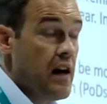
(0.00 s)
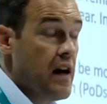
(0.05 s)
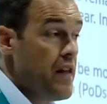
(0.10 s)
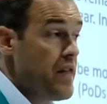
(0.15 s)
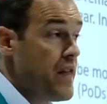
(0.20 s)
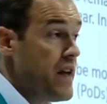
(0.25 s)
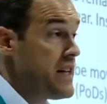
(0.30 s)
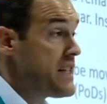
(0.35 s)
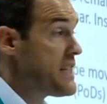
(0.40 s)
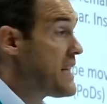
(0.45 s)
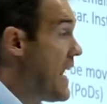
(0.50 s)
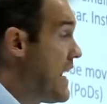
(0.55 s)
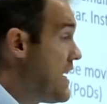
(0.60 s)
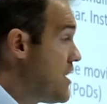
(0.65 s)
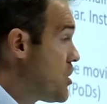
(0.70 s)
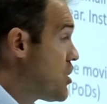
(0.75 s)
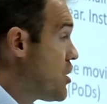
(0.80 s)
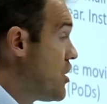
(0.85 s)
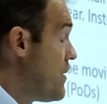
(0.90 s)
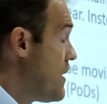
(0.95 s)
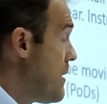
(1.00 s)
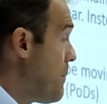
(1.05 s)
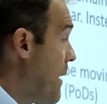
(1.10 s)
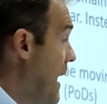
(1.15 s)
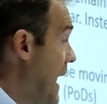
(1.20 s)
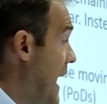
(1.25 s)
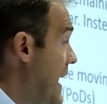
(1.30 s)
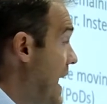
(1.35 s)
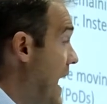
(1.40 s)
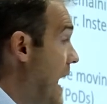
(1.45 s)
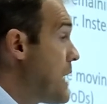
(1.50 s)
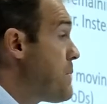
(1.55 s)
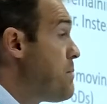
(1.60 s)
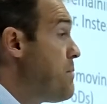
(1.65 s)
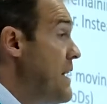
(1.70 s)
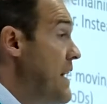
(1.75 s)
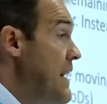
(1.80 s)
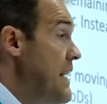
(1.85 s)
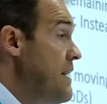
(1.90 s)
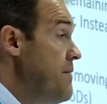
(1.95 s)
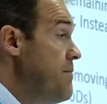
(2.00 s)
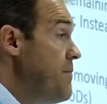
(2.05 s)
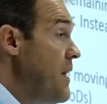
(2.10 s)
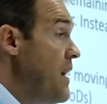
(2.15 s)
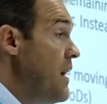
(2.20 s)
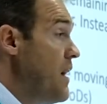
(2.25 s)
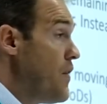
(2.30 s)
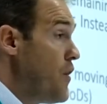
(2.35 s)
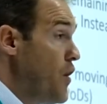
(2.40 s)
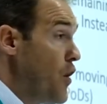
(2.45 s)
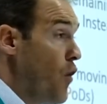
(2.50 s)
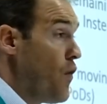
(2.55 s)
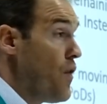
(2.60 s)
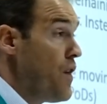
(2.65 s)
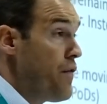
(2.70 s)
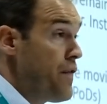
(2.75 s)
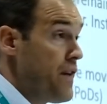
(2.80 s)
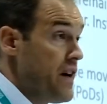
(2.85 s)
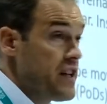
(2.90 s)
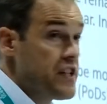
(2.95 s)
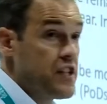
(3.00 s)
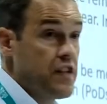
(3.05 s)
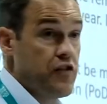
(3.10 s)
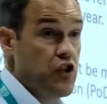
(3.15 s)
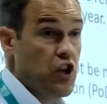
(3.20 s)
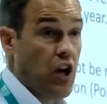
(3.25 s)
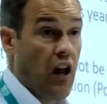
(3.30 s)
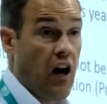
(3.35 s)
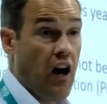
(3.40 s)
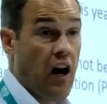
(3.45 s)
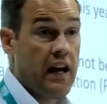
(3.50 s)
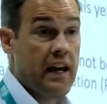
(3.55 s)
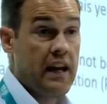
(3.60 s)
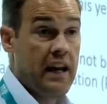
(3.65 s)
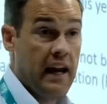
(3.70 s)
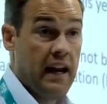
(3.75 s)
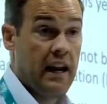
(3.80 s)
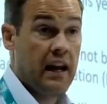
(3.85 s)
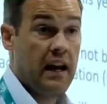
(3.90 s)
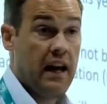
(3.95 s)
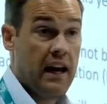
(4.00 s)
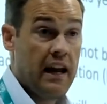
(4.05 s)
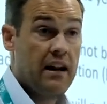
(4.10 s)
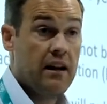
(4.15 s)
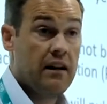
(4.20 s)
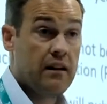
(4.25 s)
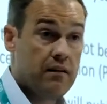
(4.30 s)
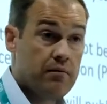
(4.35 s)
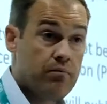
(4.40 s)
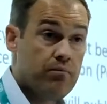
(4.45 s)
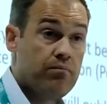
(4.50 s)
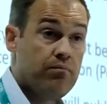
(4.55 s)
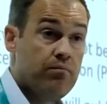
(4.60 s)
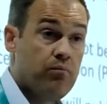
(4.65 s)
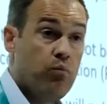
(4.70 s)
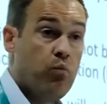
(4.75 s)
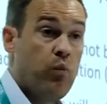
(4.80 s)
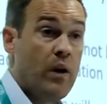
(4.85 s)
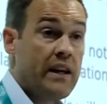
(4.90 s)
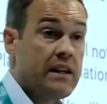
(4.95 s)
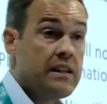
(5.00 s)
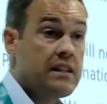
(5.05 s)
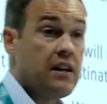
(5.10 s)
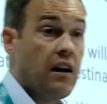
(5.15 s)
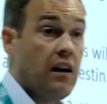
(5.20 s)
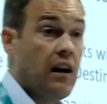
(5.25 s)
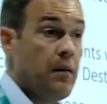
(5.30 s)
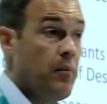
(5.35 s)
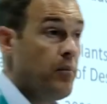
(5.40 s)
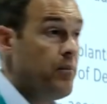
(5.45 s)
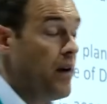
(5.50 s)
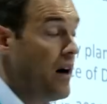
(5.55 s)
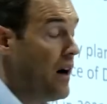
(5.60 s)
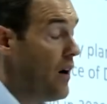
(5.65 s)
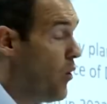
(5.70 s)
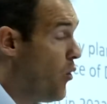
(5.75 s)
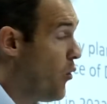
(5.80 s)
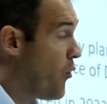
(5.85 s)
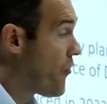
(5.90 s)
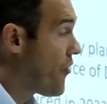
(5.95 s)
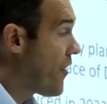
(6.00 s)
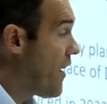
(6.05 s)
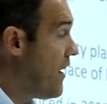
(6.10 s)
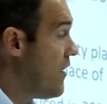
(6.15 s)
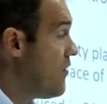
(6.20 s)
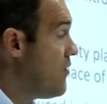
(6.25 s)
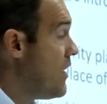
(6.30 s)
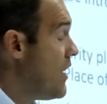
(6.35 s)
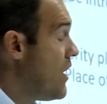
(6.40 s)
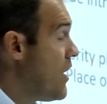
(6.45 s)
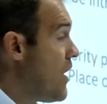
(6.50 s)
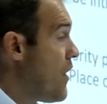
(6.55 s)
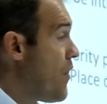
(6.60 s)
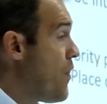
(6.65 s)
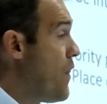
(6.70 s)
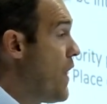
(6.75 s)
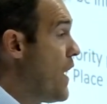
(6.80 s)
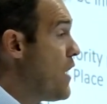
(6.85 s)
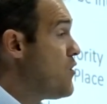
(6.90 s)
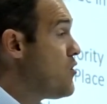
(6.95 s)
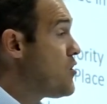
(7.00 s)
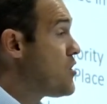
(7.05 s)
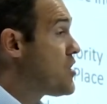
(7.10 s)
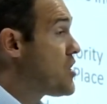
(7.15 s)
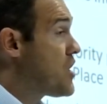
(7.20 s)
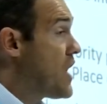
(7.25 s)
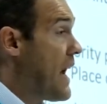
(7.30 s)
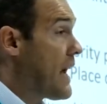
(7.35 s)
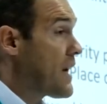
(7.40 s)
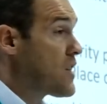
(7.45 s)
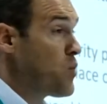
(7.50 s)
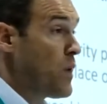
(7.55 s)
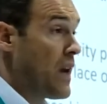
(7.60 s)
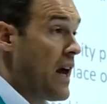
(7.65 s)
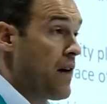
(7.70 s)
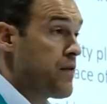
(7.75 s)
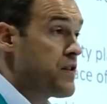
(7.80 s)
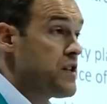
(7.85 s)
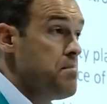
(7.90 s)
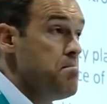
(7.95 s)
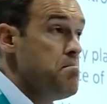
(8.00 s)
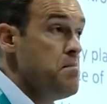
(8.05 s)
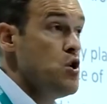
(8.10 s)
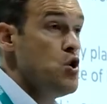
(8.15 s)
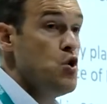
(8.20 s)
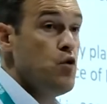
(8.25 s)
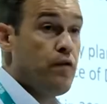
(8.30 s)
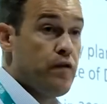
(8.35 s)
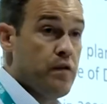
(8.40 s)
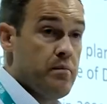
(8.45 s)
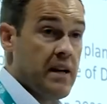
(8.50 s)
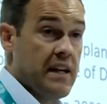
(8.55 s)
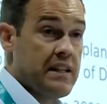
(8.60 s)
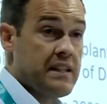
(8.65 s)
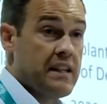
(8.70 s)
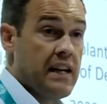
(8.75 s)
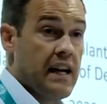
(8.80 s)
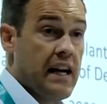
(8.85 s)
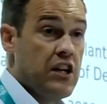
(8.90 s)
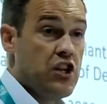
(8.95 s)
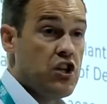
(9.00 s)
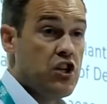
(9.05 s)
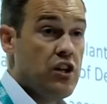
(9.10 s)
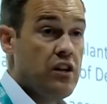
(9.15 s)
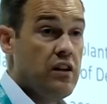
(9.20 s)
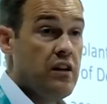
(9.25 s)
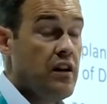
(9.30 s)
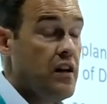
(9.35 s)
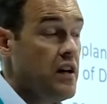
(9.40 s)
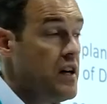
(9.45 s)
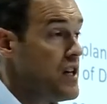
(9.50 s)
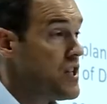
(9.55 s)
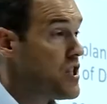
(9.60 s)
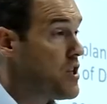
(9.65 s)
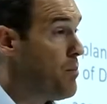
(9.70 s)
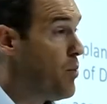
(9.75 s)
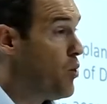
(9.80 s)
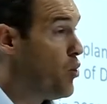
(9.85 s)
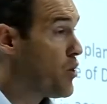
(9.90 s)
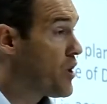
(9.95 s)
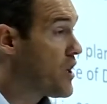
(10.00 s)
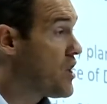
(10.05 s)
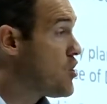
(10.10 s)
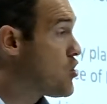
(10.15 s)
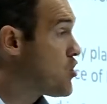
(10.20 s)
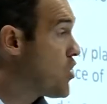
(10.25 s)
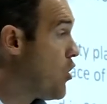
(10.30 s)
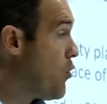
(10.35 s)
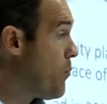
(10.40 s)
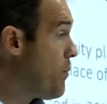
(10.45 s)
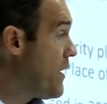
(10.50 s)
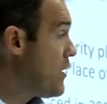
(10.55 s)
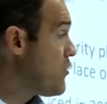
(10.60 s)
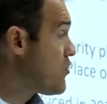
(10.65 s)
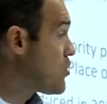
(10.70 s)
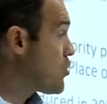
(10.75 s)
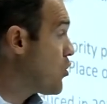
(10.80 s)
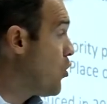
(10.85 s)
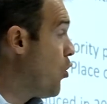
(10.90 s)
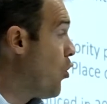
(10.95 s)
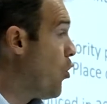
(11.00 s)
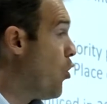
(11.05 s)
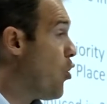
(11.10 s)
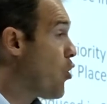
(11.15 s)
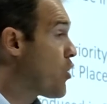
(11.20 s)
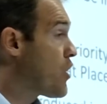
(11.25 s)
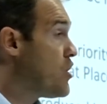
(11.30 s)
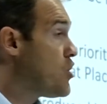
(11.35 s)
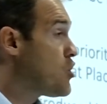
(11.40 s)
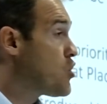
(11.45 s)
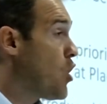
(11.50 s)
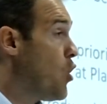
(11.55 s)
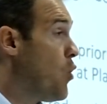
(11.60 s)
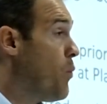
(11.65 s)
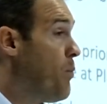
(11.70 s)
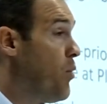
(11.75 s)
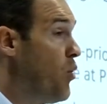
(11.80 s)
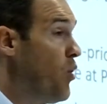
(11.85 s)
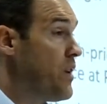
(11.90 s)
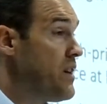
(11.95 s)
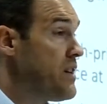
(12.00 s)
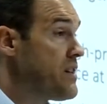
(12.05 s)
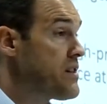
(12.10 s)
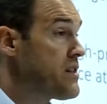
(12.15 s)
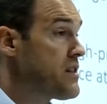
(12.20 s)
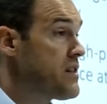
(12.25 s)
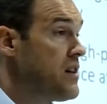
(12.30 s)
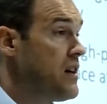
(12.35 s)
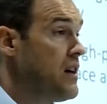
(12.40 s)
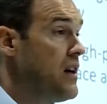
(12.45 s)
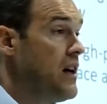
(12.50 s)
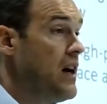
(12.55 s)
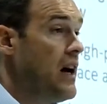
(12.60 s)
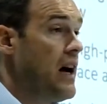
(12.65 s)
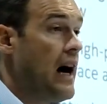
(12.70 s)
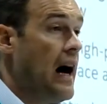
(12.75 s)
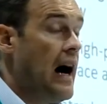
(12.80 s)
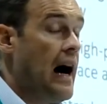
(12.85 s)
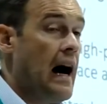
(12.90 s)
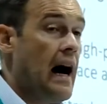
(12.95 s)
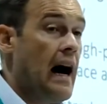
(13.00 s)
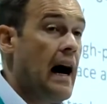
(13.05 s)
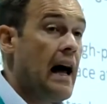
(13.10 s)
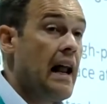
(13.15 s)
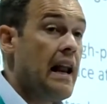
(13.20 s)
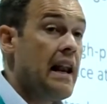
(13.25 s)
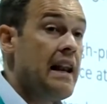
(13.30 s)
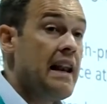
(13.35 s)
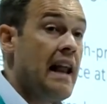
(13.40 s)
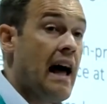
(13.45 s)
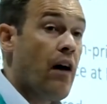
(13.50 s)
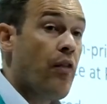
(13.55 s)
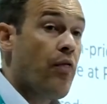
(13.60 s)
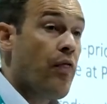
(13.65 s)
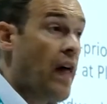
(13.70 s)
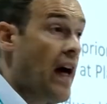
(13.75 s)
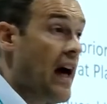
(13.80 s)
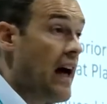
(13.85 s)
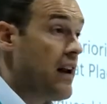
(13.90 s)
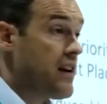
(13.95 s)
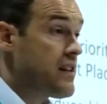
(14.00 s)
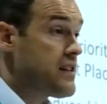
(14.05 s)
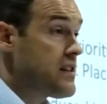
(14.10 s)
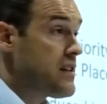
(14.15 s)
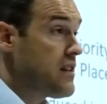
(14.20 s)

The intention, the plan had been that on the 1st of July, in a week's time or so, those checks would have to move from destination to border control posts or control points. Now that